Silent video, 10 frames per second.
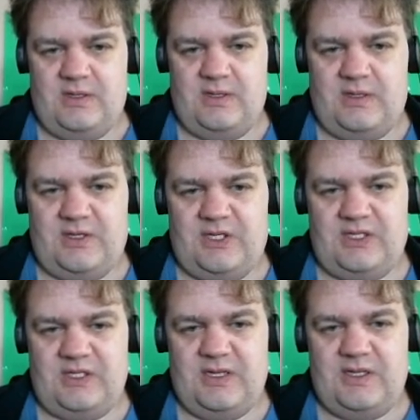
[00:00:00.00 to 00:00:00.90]
As you can
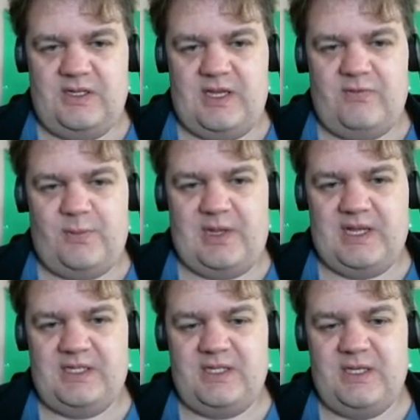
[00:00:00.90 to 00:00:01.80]
see, they've
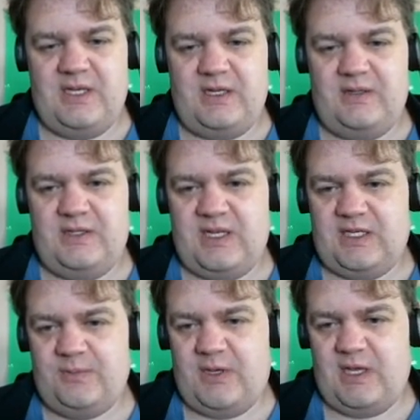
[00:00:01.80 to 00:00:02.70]
replaced the
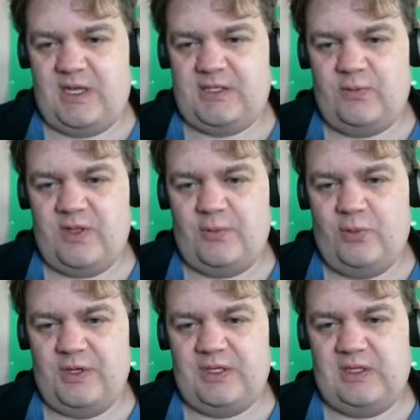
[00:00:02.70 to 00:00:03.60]
text parser with a
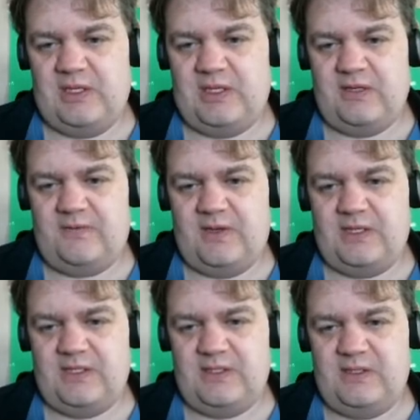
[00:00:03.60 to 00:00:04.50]
point-and-click
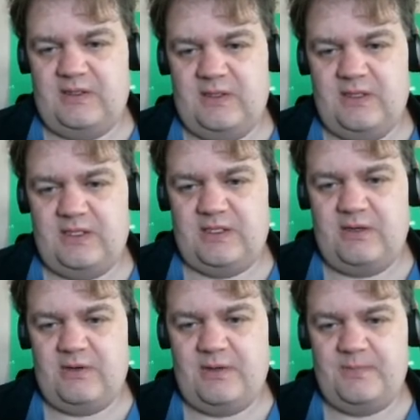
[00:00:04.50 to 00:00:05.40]
interface in this era.